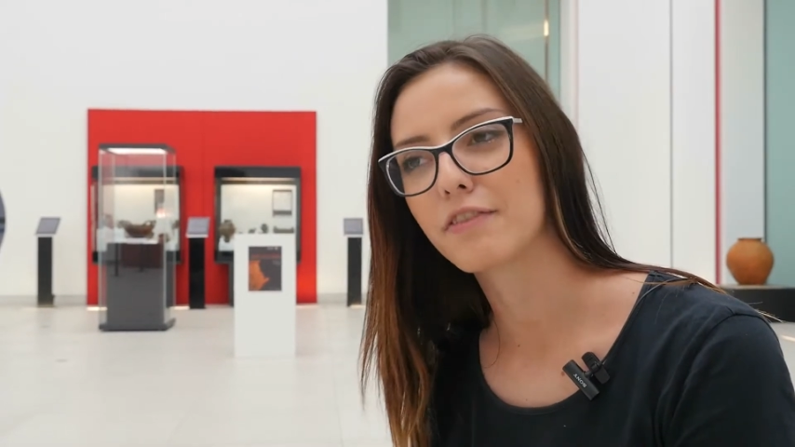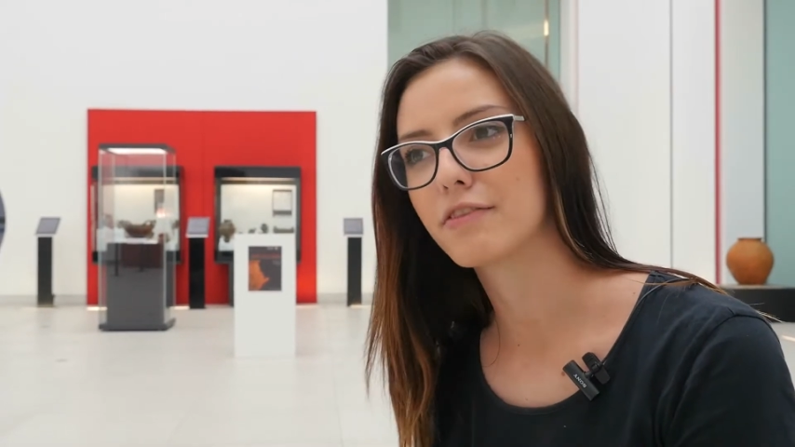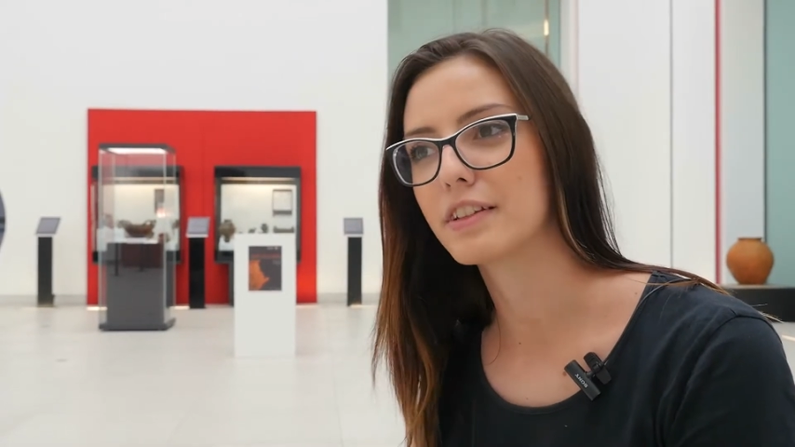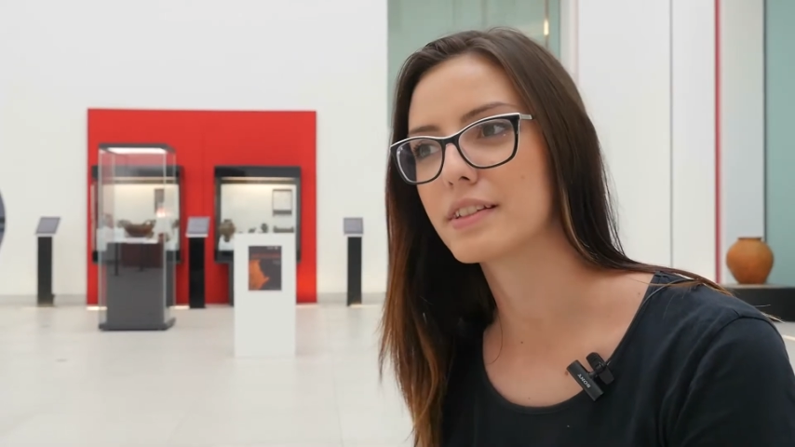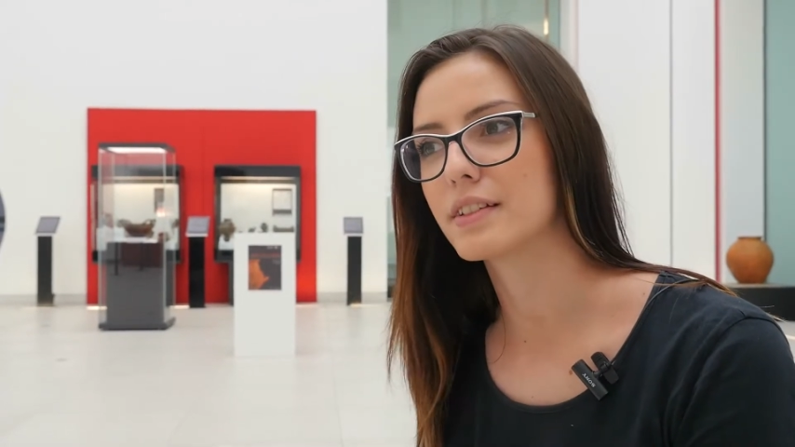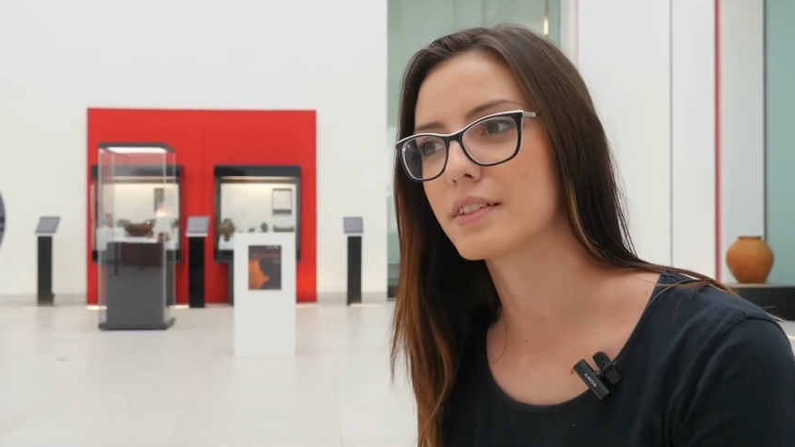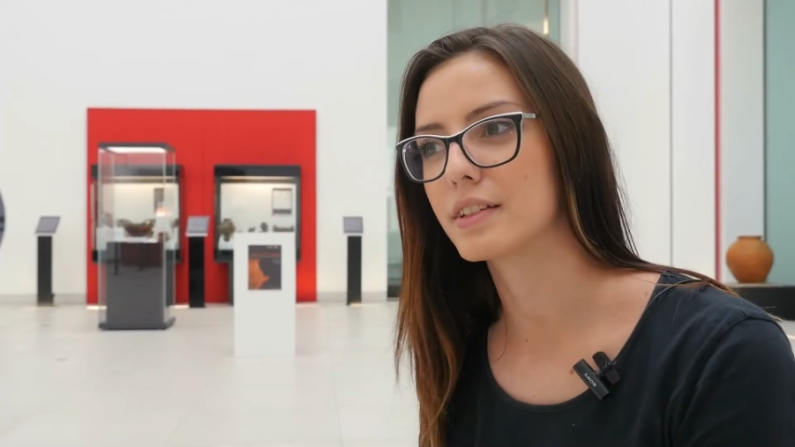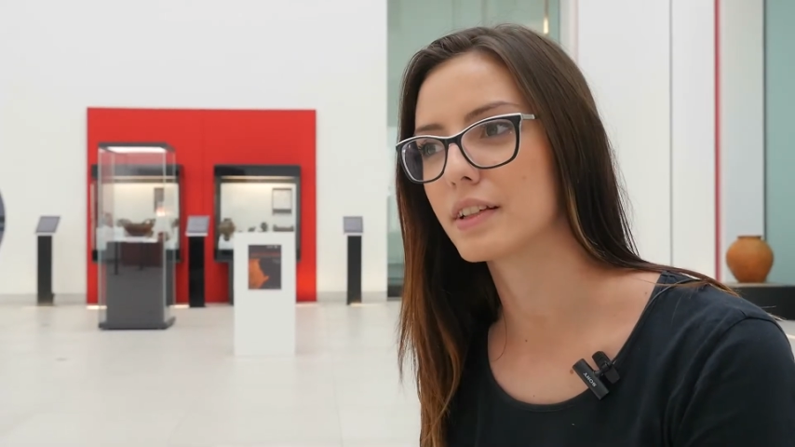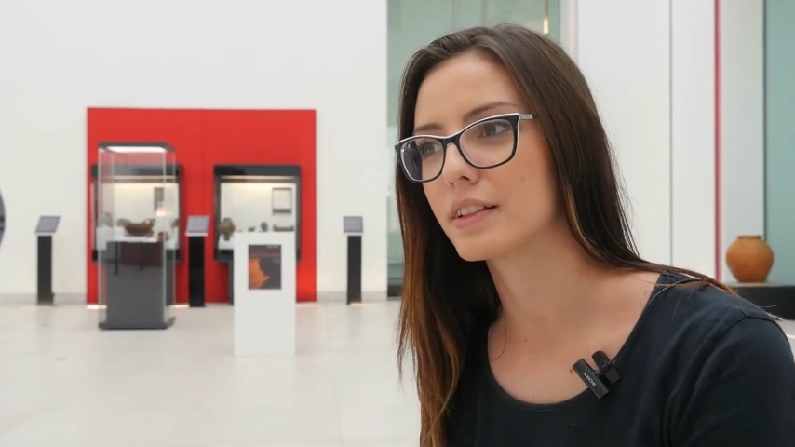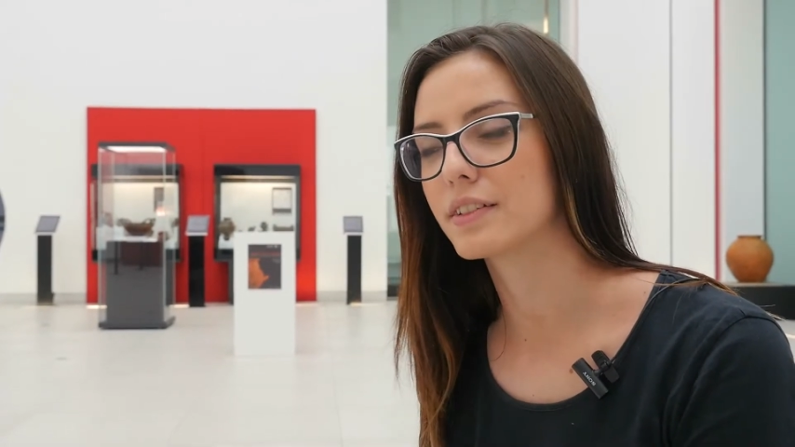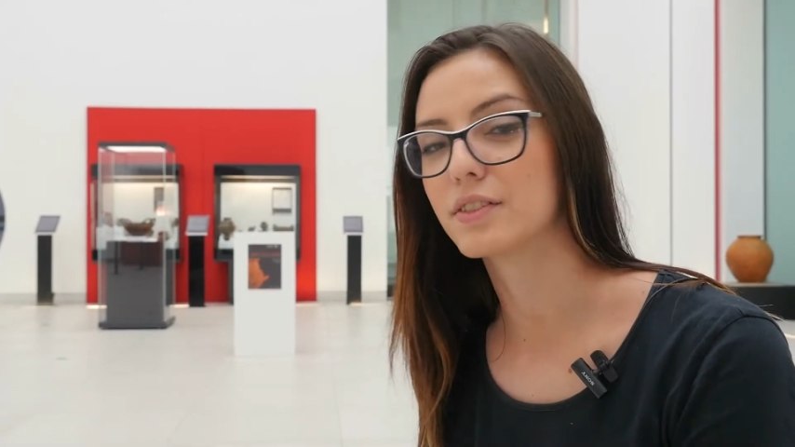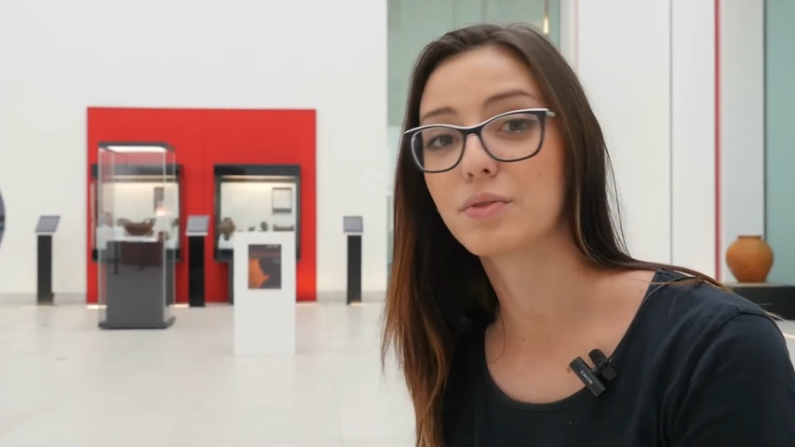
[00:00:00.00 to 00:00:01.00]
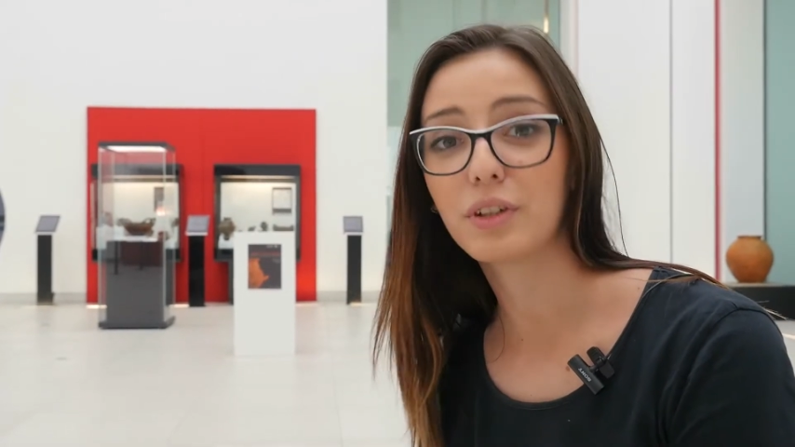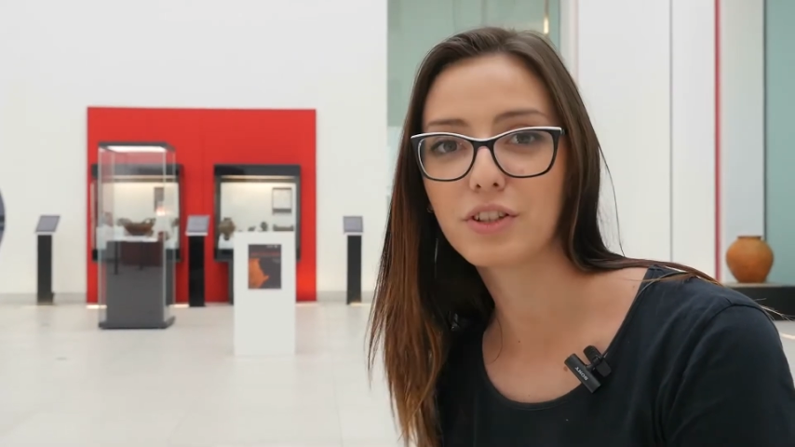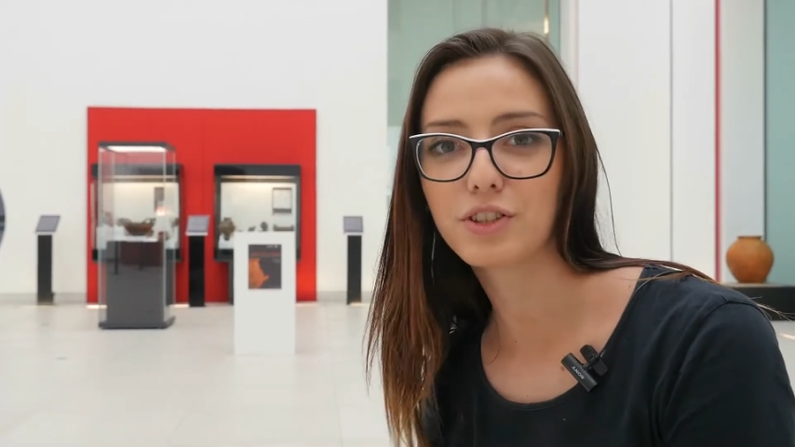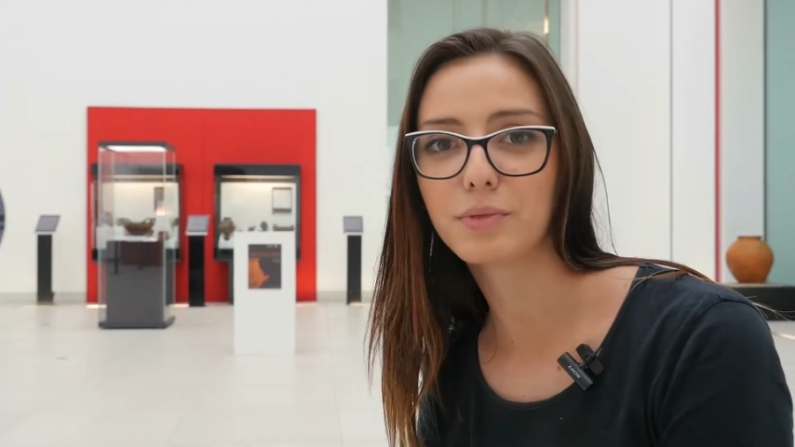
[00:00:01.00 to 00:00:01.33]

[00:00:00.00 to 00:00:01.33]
visited the Reggio